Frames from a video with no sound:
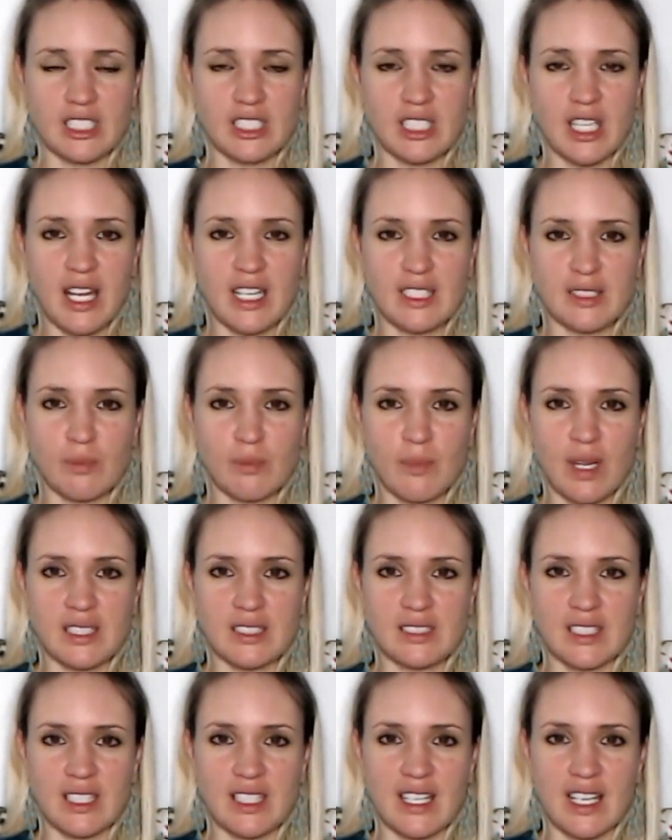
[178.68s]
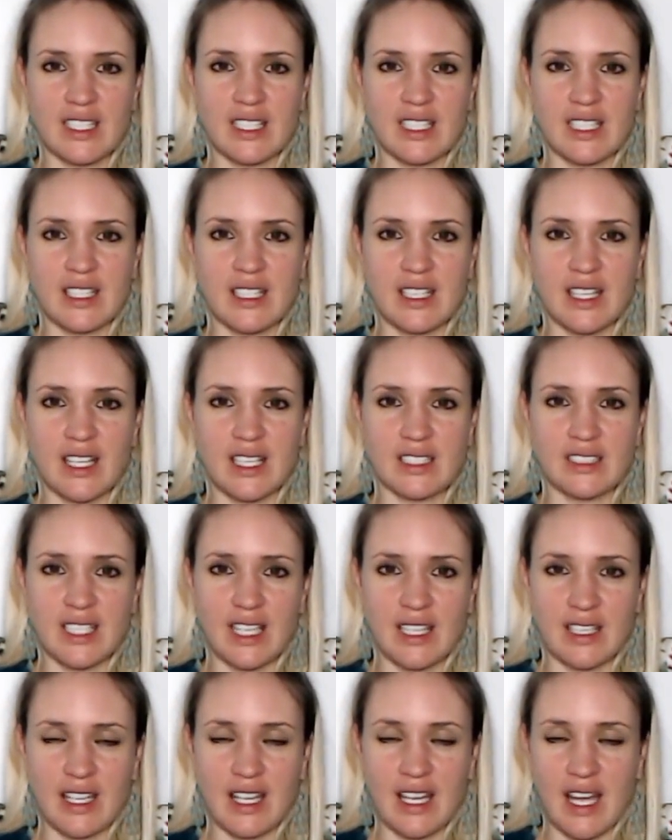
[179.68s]
Like in Chinese medicine, they
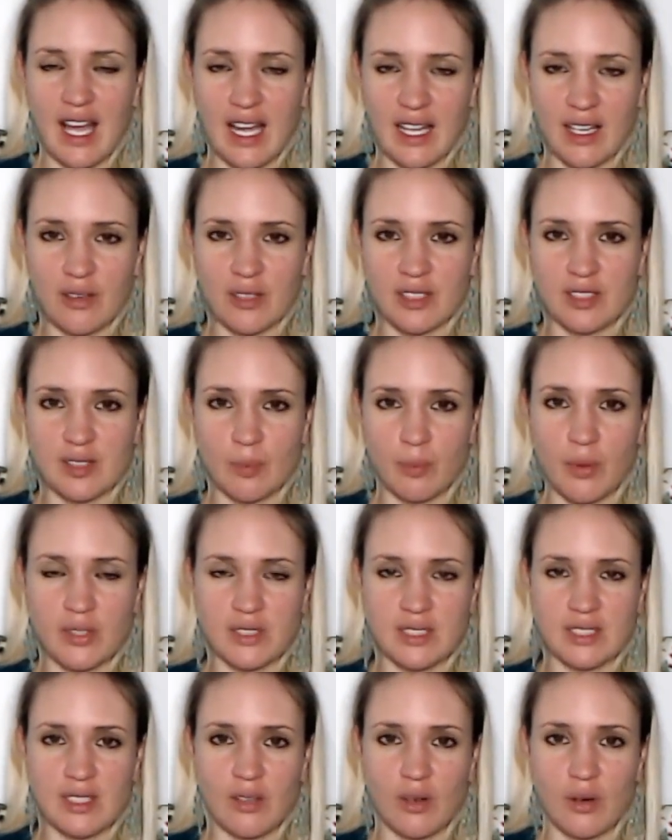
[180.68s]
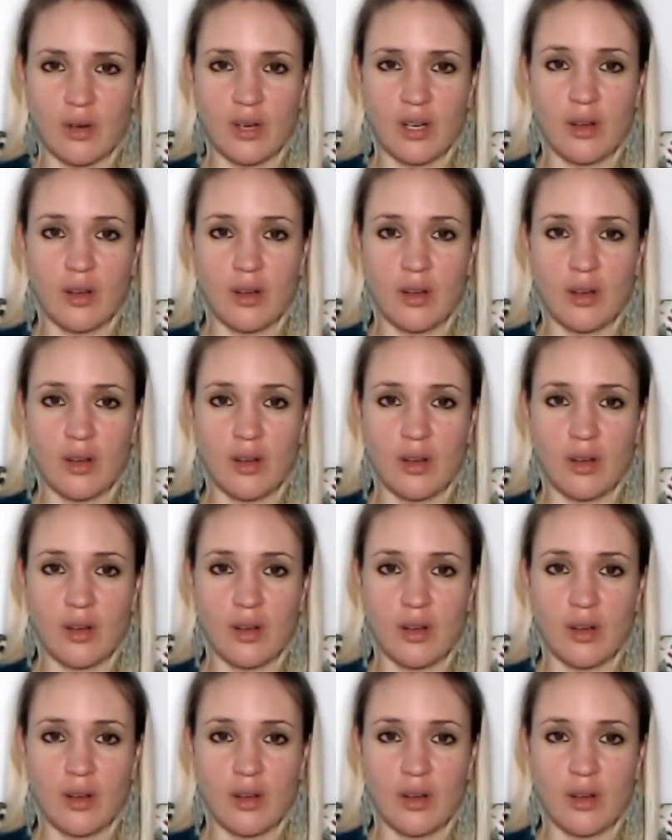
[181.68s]
say that anger is a positive,